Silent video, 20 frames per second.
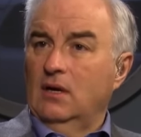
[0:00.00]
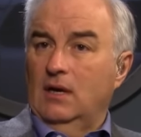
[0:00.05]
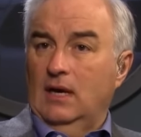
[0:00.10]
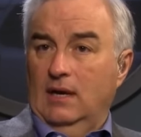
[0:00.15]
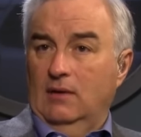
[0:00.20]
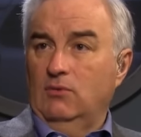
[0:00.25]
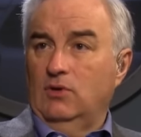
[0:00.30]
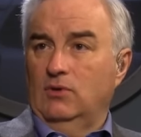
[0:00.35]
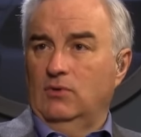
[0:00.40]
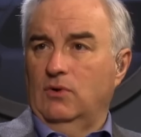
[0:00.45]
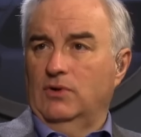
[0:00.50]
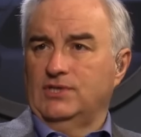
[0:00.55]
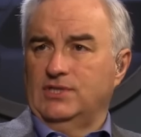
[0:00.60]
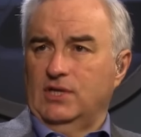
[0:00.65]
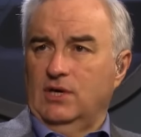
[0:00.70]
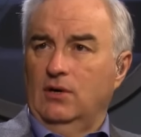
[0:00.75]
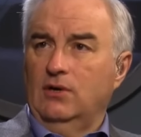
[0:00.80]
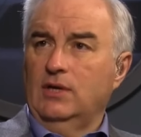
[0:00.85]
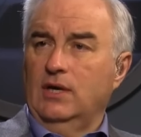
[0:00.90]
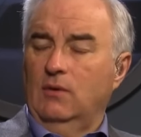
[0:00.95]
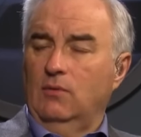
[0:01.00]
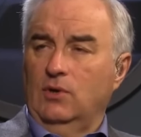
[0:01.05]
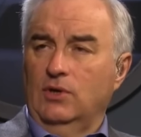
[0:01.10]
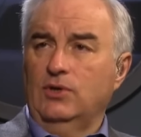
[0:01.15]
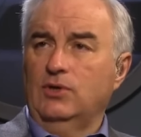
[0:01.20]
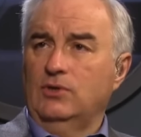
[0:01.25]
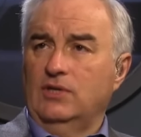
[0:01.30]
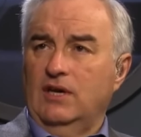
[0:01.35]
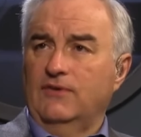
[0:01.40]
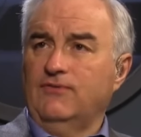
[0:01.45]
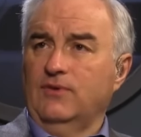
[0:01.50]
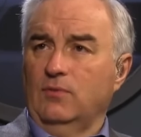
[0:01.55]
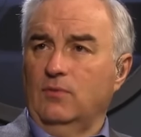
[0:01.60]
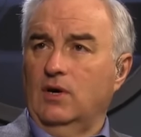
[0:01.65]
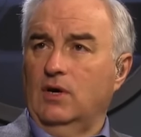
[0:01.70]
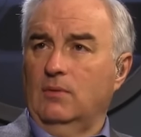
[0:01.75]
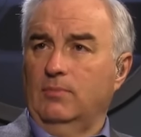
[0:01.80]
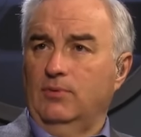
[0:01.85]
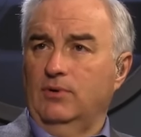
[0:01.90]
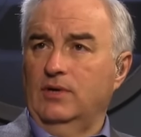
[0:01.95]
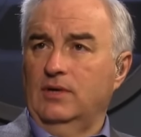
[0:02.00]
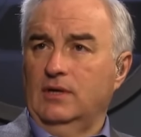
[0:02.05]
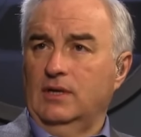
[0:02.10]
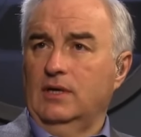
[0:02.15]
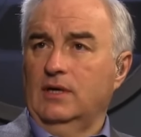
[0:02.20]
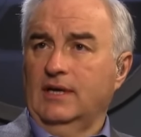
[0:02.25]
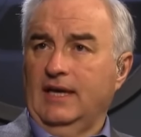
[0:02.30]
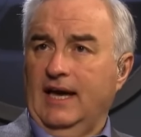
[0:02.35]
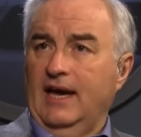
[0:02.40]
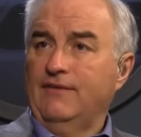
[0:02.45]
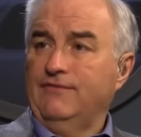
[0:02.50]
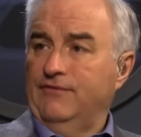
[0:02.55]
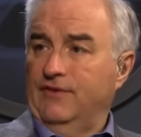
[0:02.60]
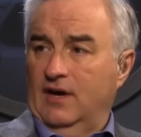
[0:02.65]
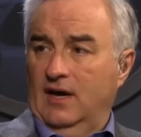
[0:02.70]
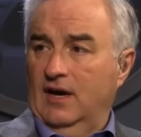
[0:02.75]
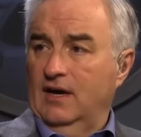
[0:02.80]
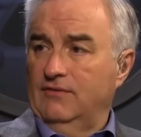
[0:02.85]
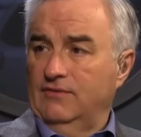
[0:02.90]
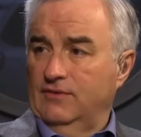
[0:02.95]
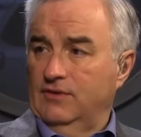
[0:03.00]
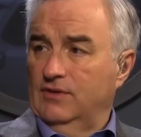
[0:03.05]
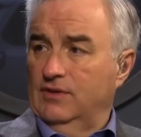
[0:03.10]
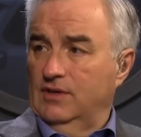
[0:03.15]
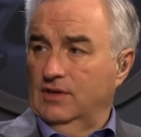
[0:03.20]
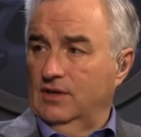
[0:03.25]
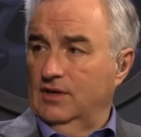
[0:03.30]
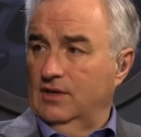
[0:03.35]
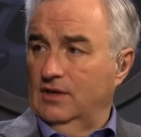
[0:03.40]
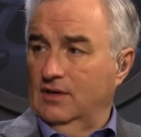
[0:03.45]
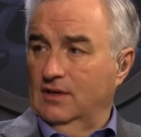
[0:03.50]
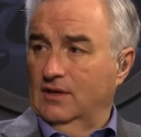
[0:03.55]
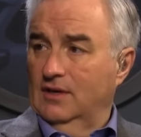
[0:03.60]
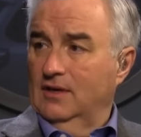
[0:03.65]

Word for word: And you'd always say, oh, yeah, well, you definitely want to put uh, Cat 5 in the uh,